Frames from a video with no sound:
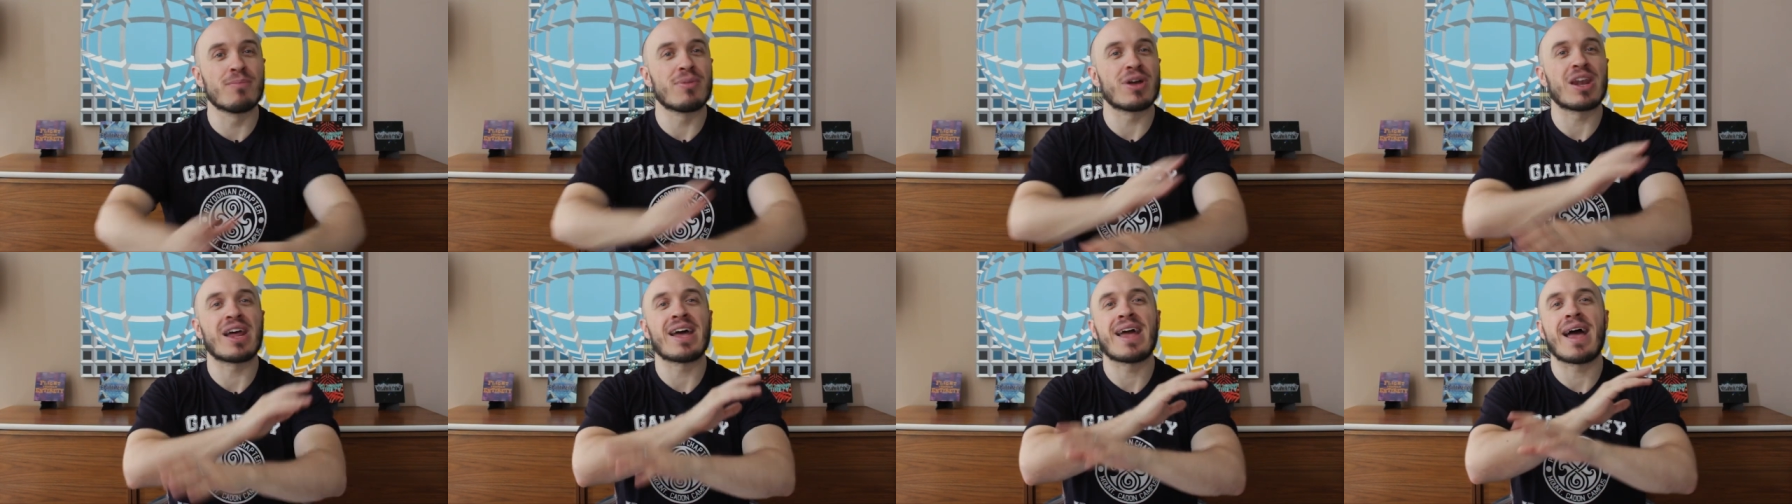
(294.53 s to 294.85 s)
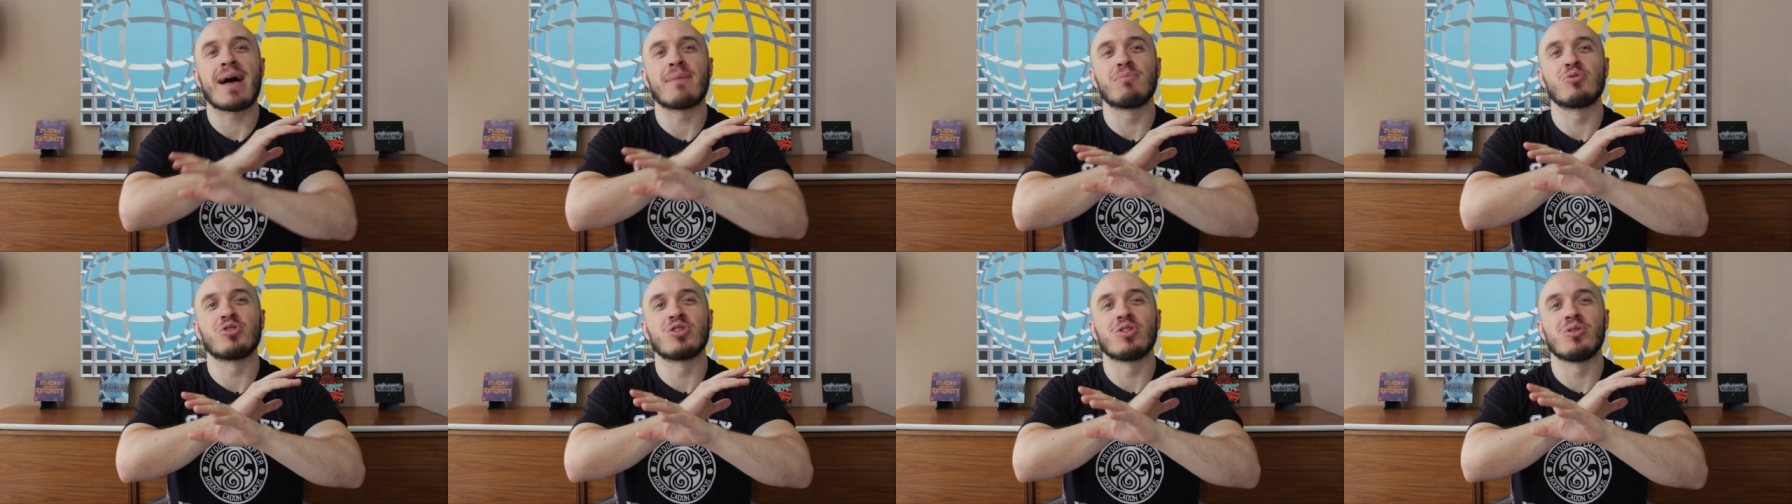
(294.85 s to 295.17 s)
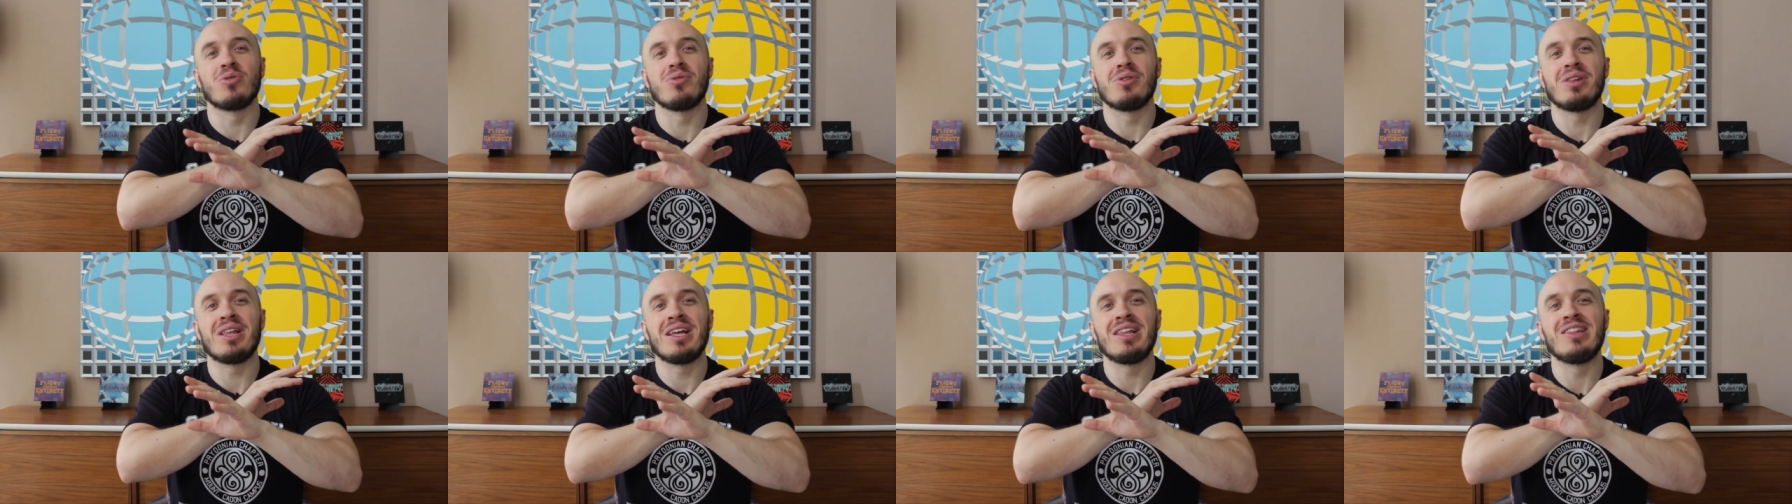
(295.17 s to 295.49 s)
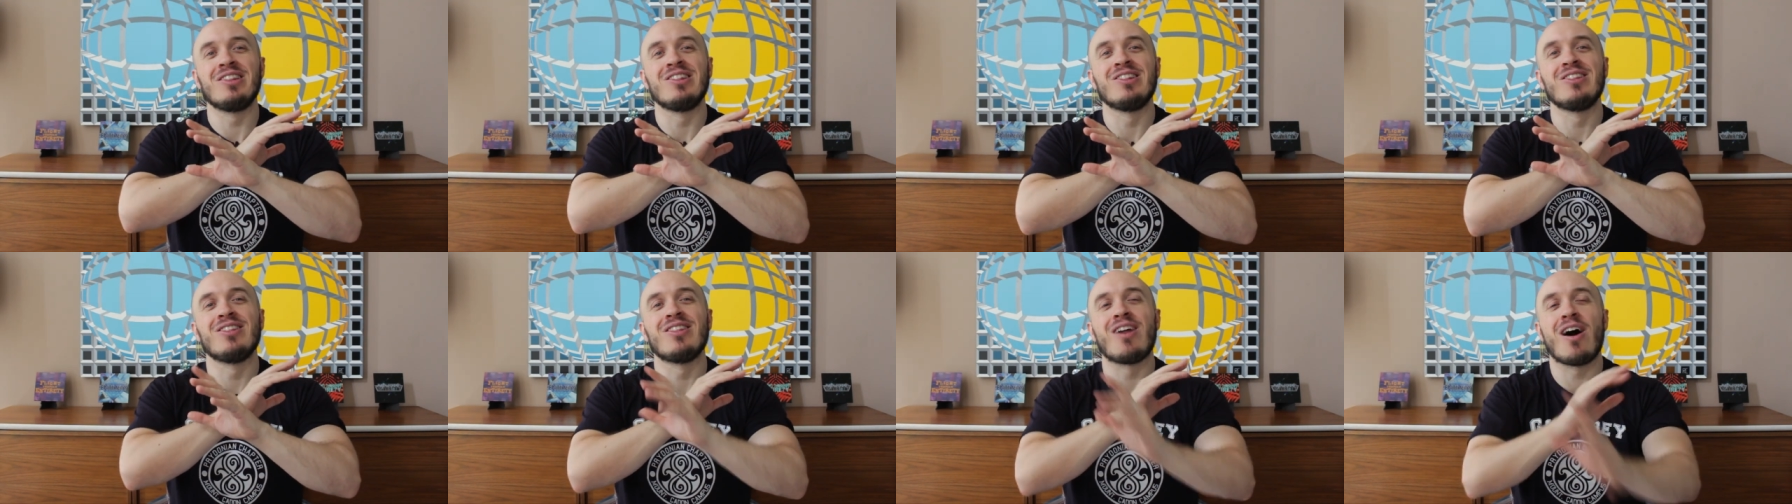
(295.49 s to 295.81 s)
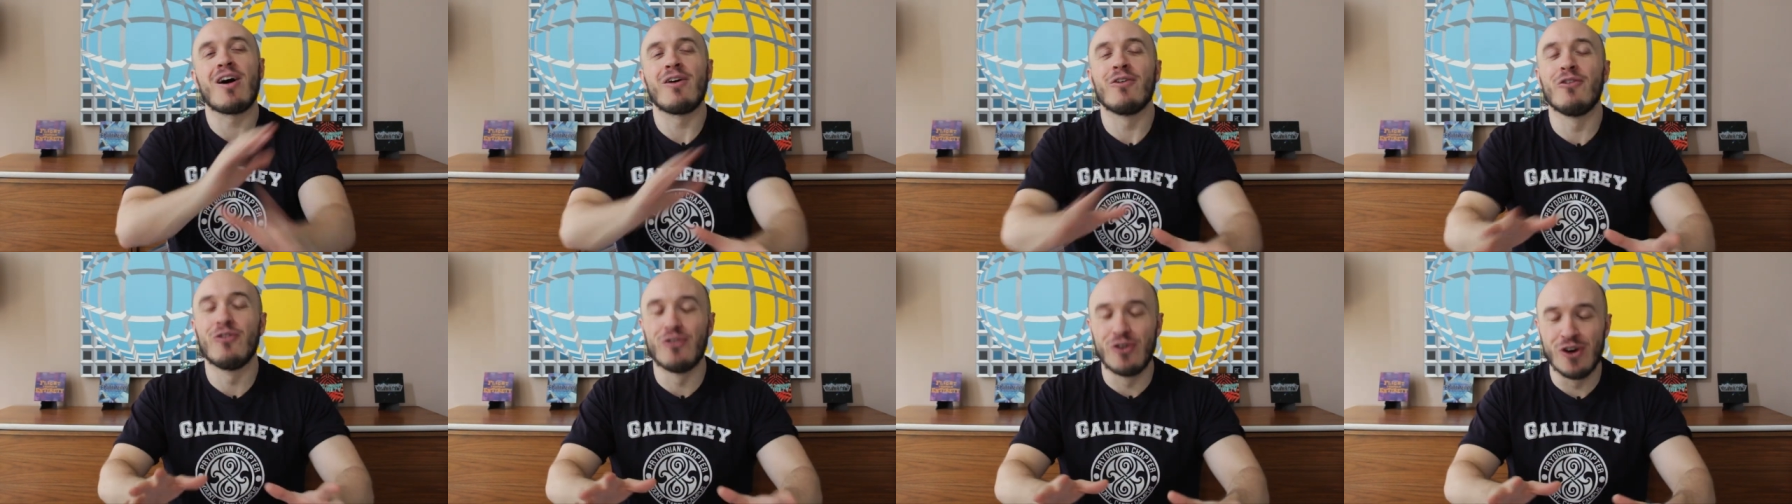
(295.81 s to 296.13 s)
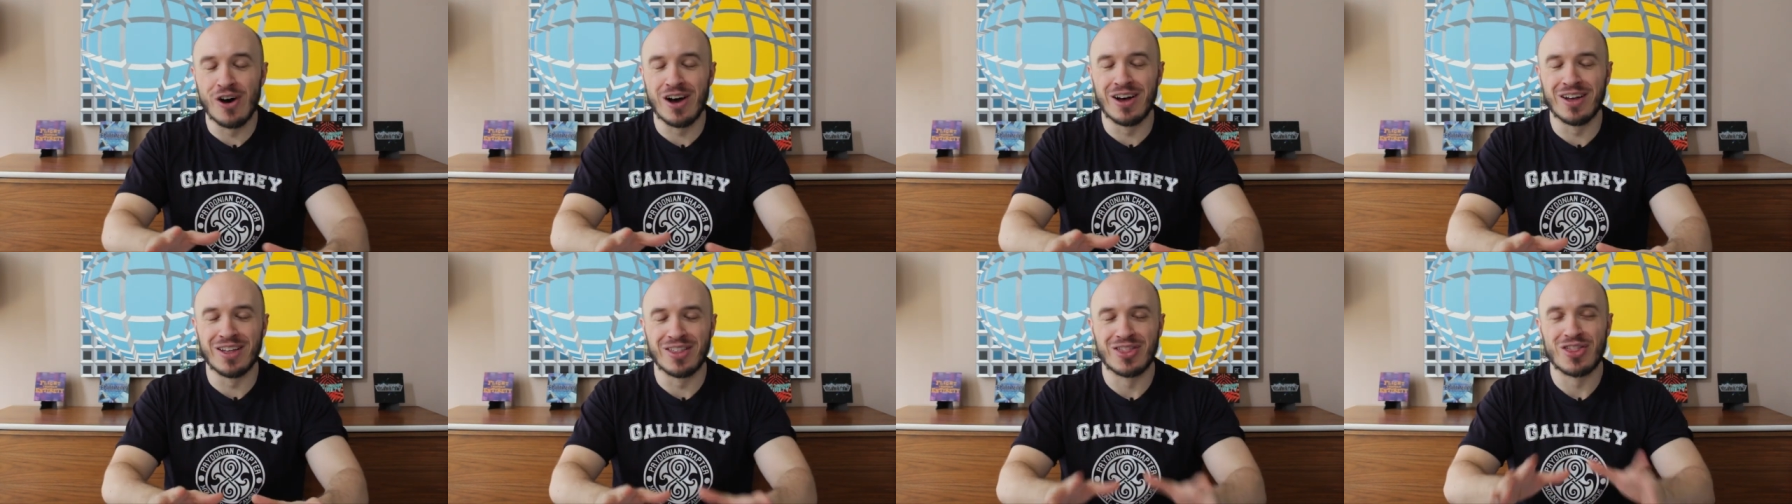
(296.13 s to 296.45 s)
but I absolutely love
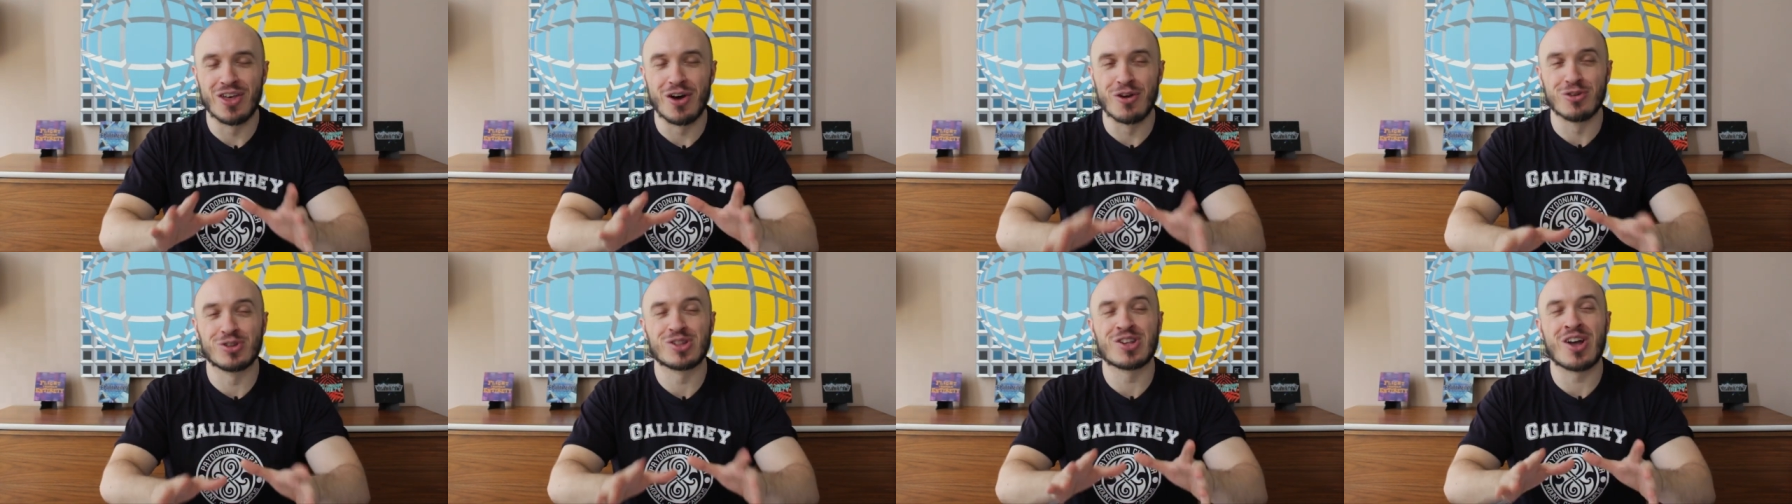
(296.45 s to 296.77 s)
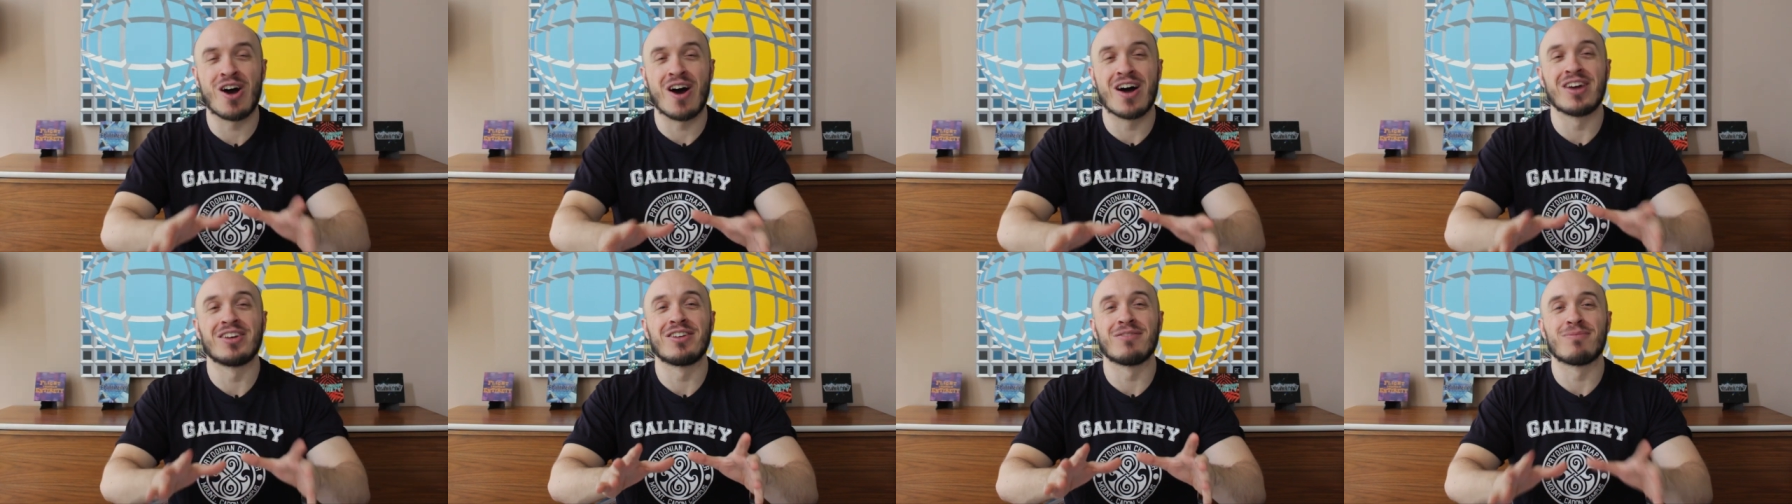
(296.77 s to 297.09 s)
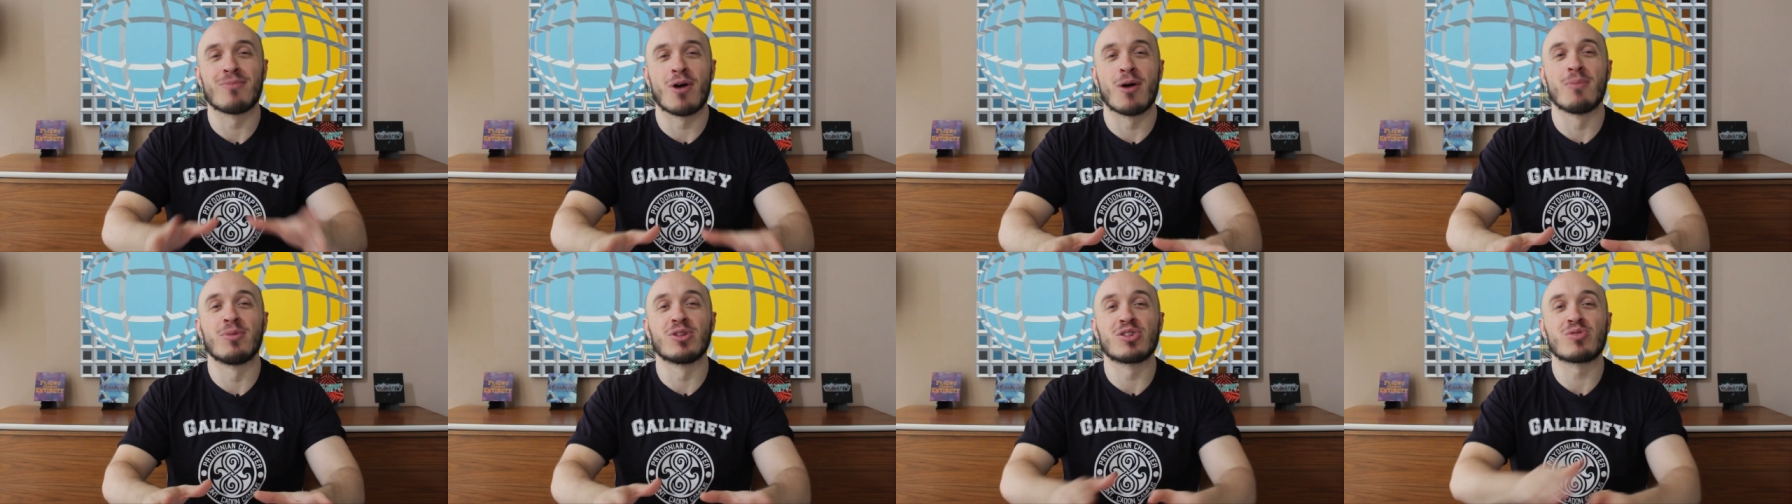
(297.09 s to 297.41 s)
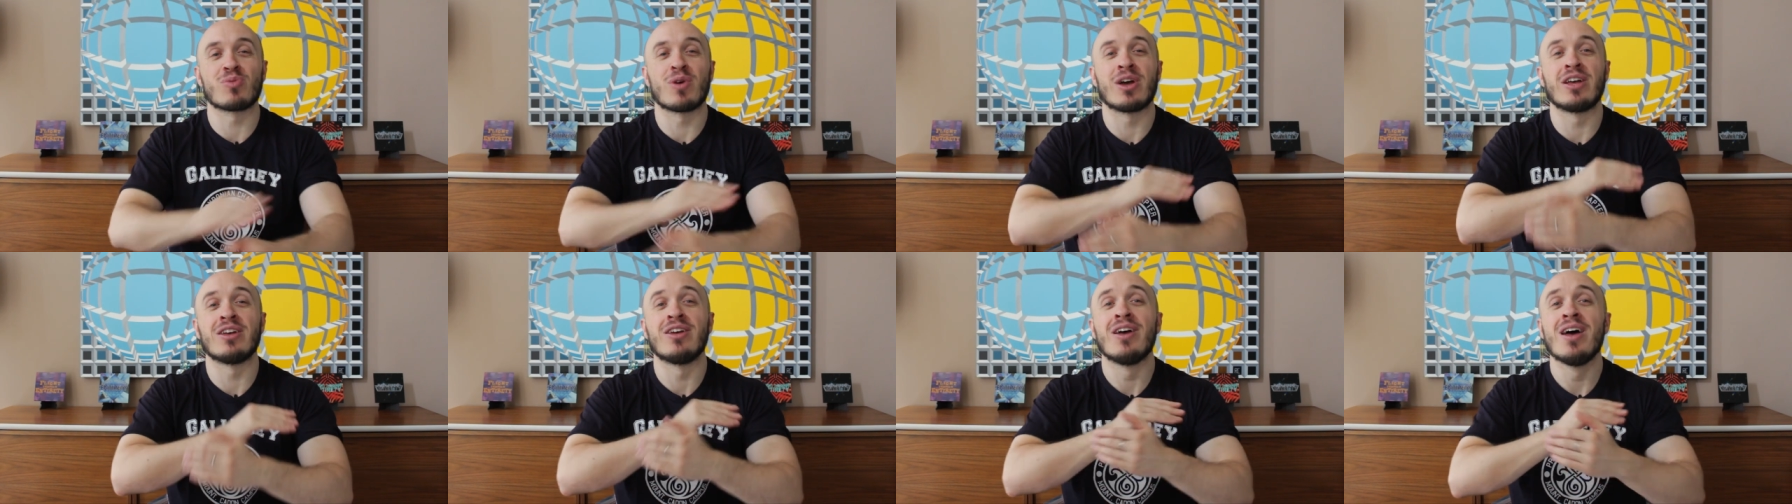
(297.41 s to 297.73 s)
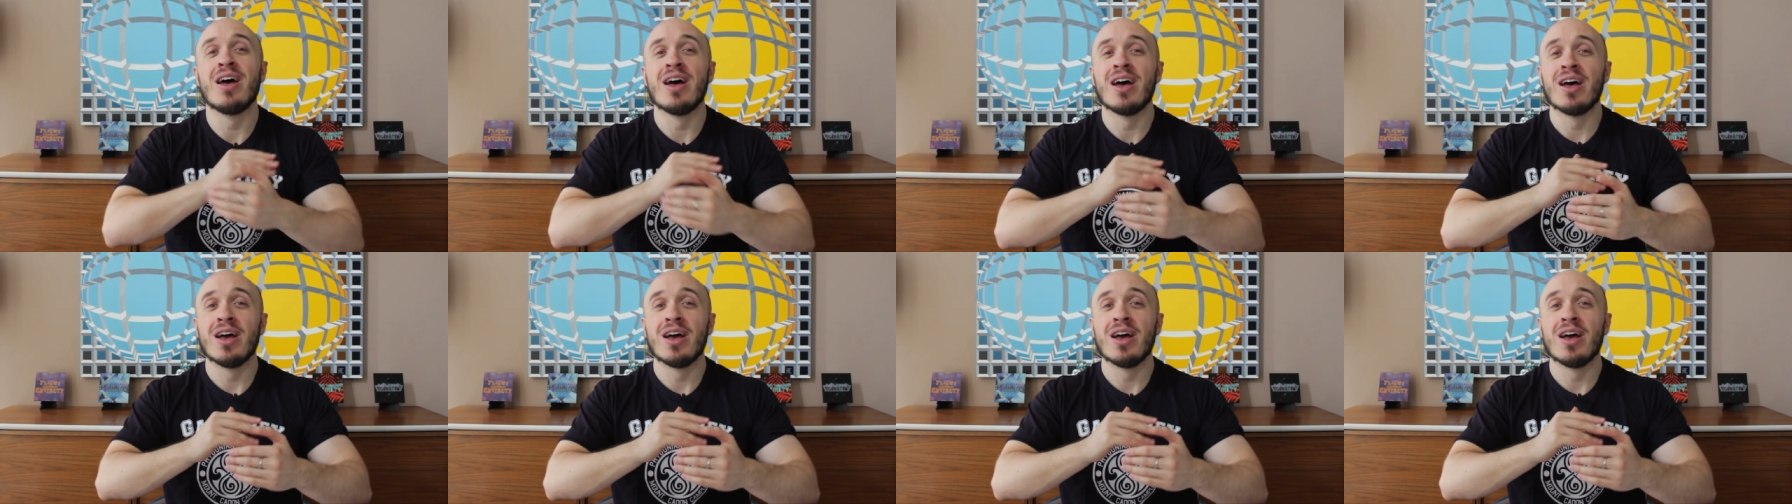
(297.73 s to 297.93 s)
those kind of moments where